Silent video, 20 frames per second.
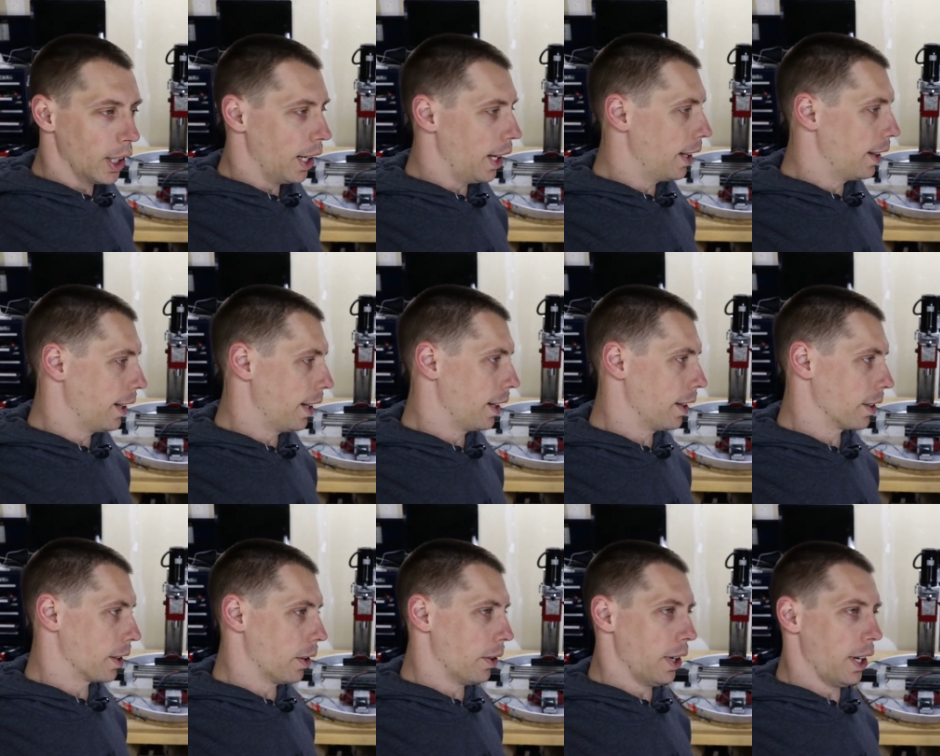And then
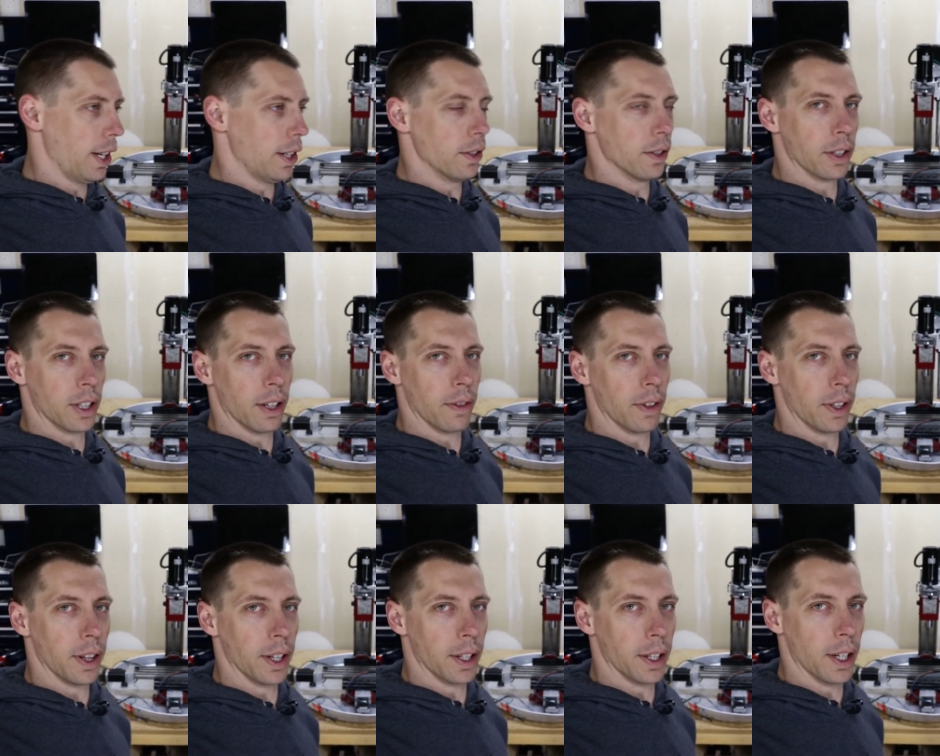I'll go ahead and hook
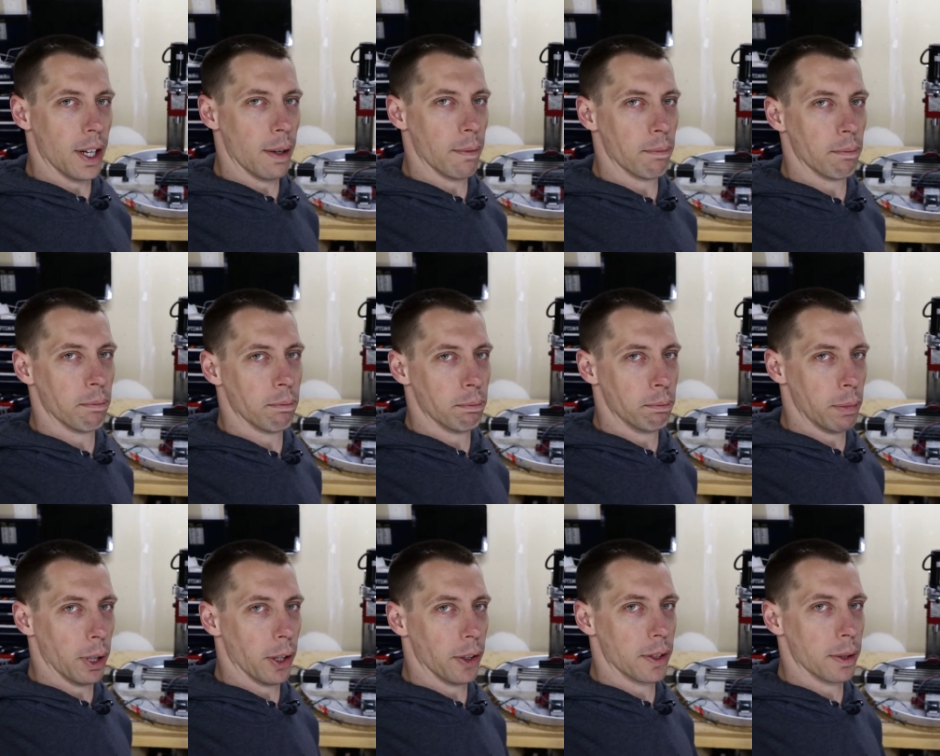everything
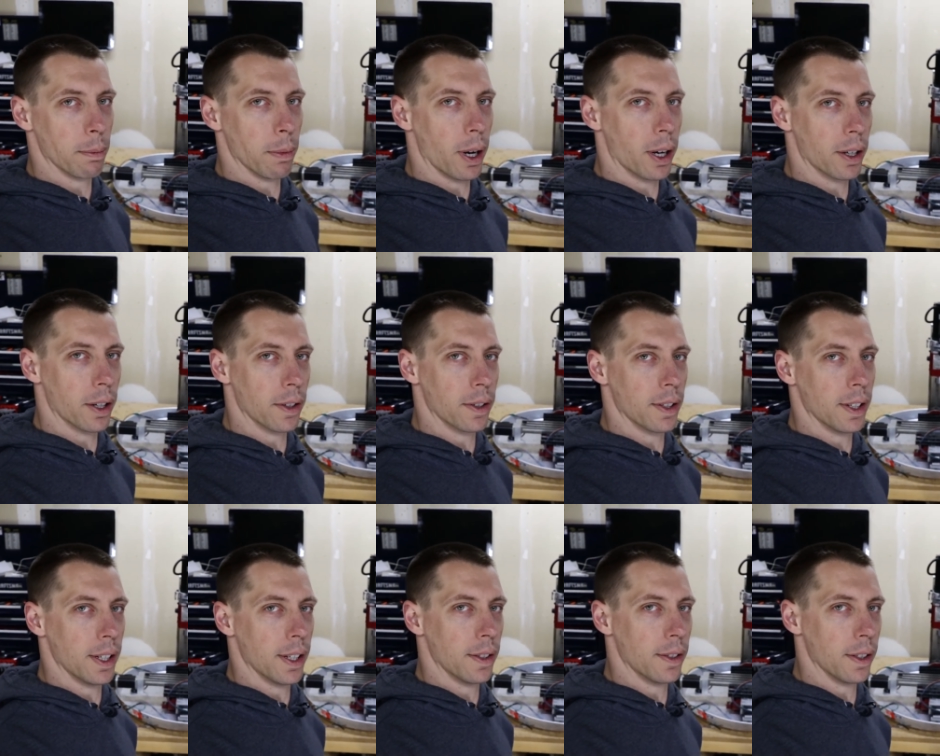up, build some
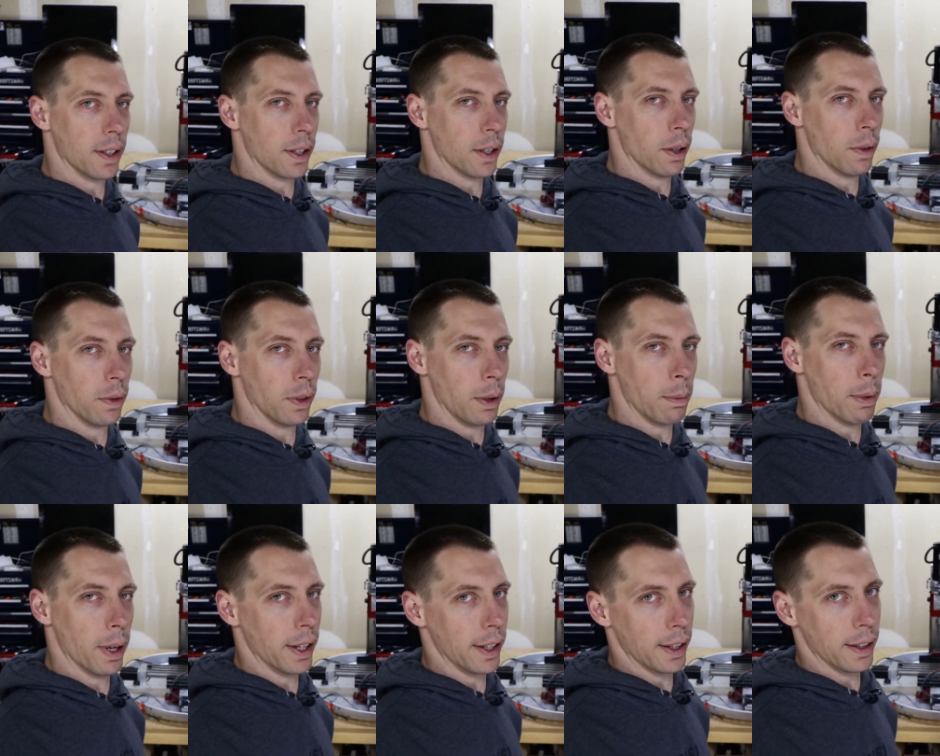harnesses, and hopefully
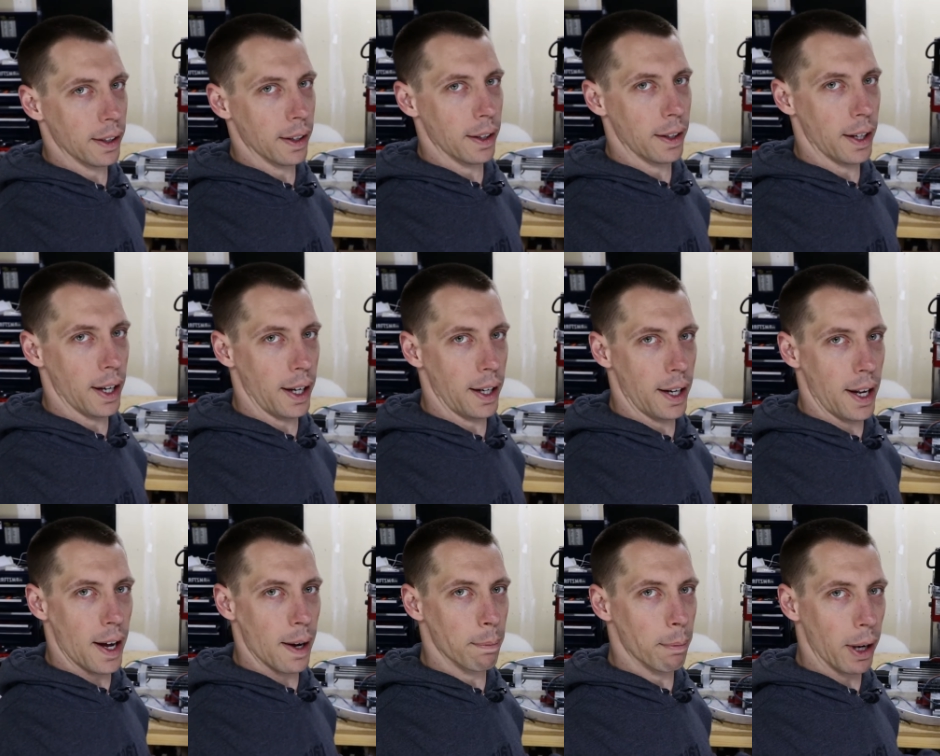by the end of the night
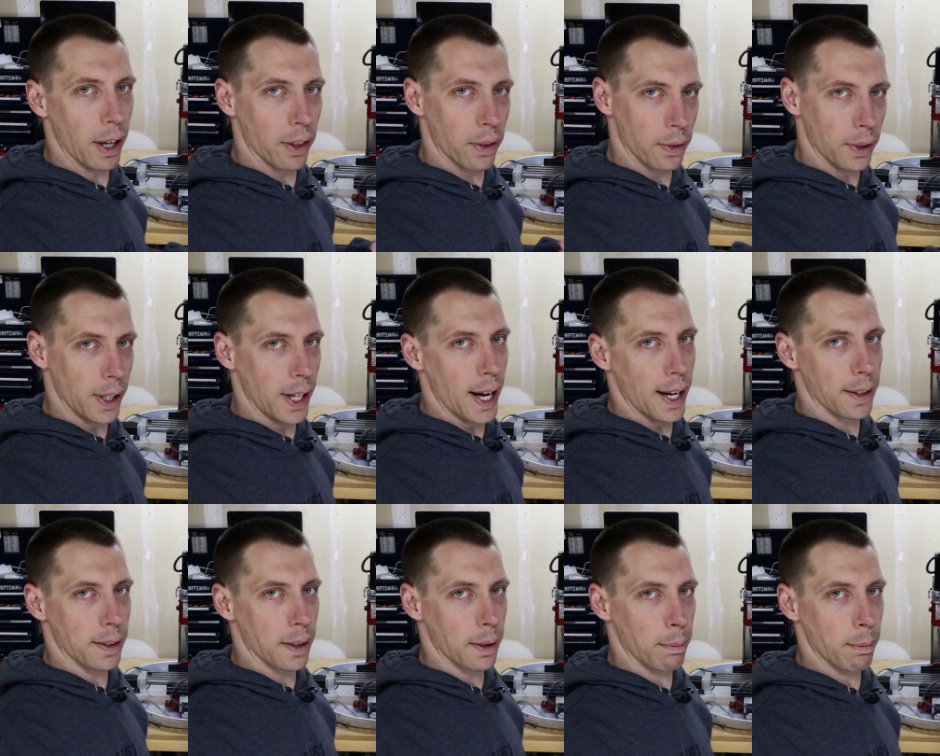have my three
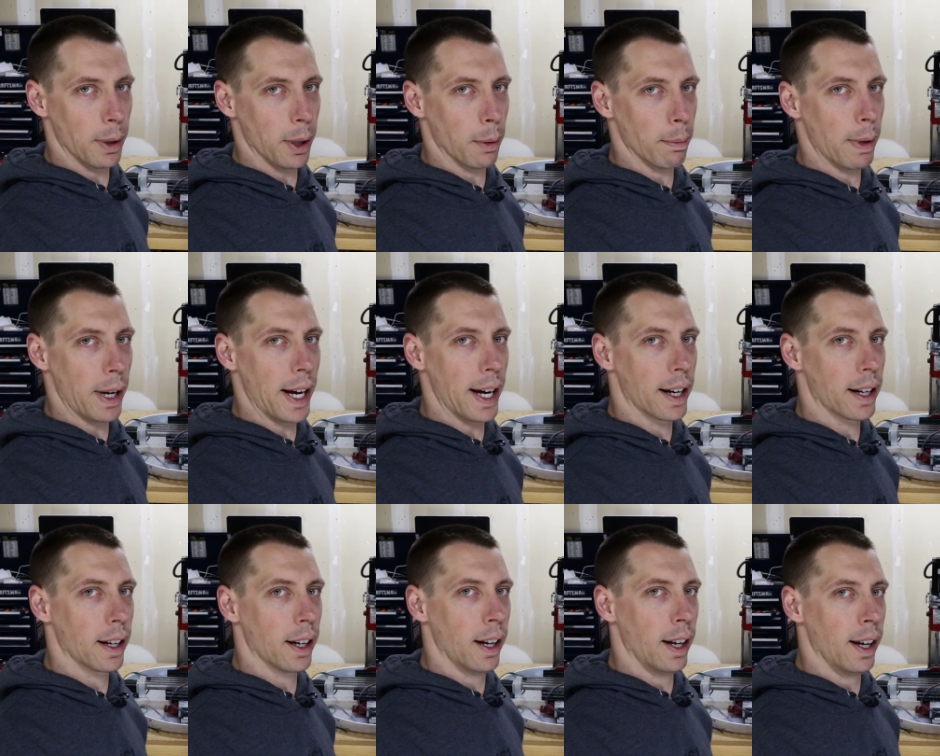axis mill
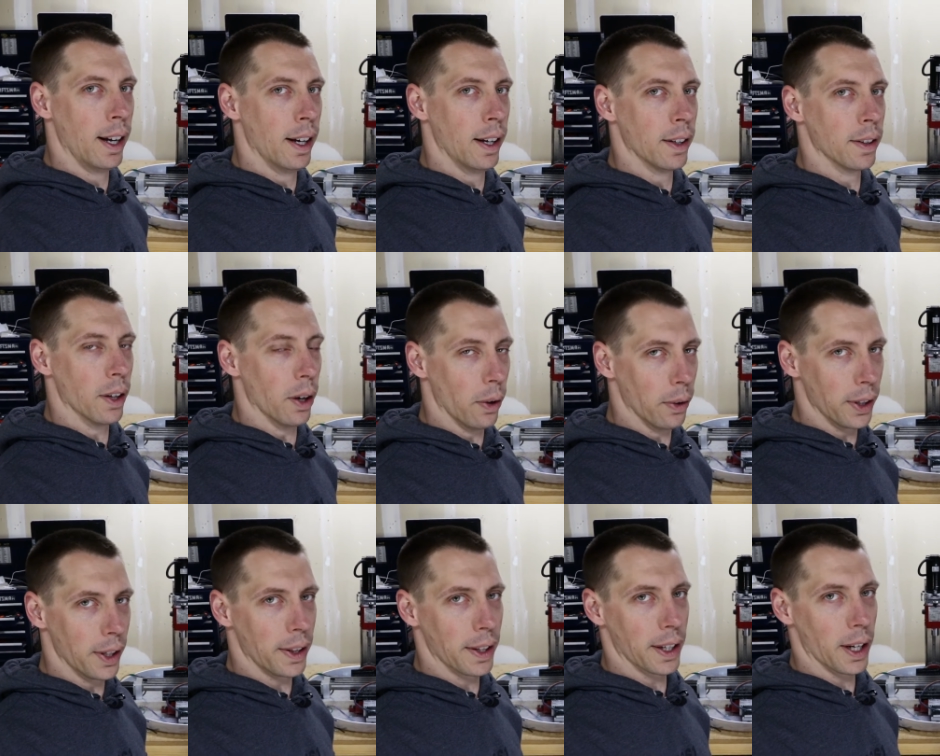back. The
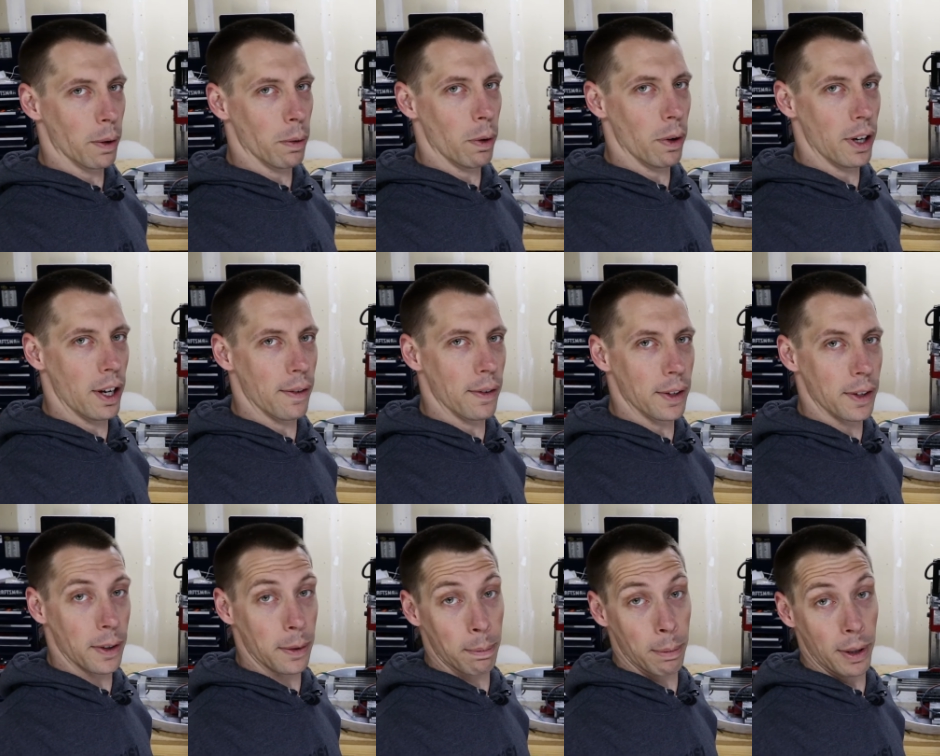only thing I won't have
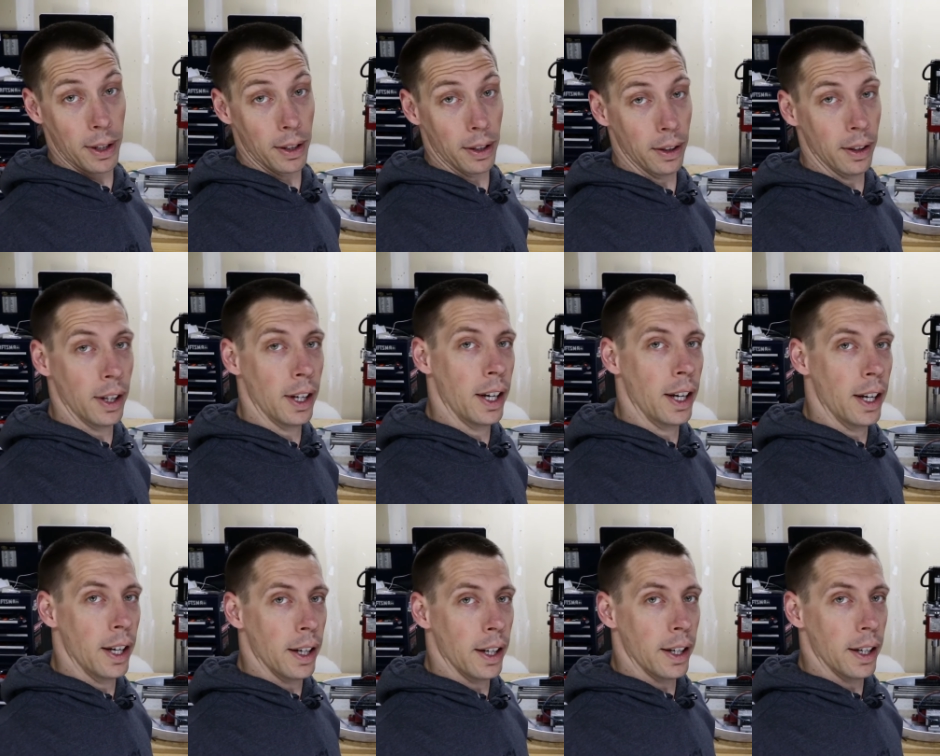is a spindle.
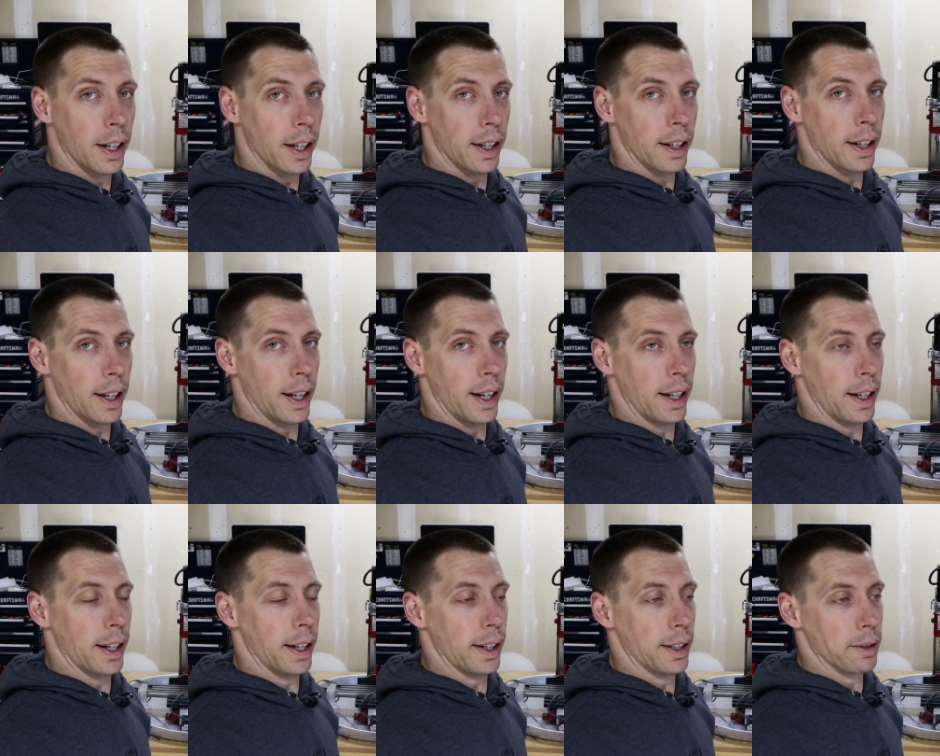And
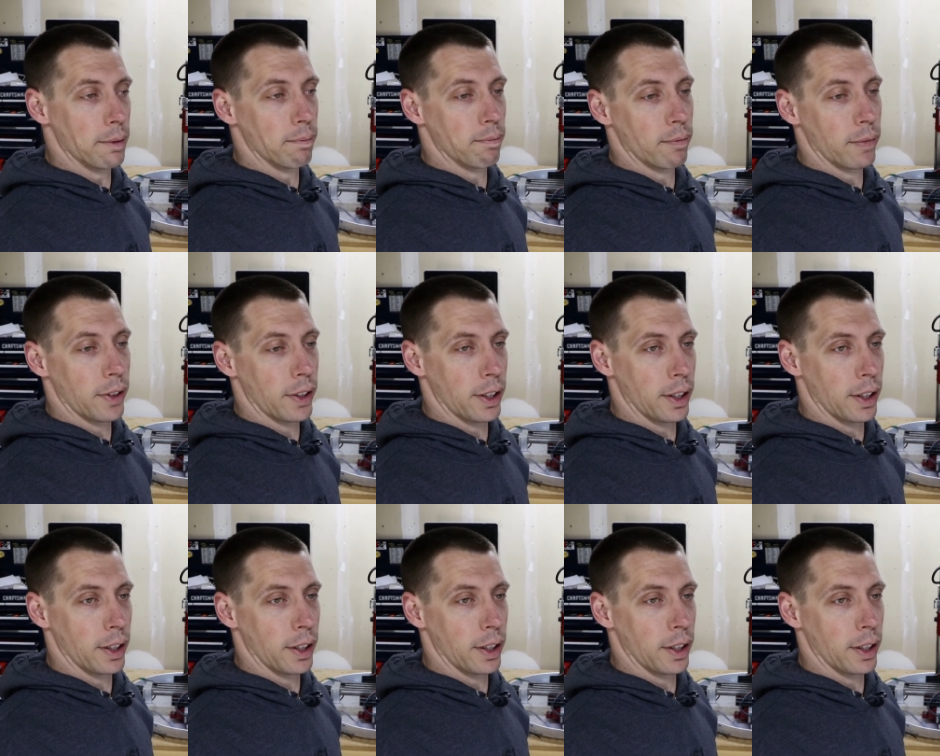then um,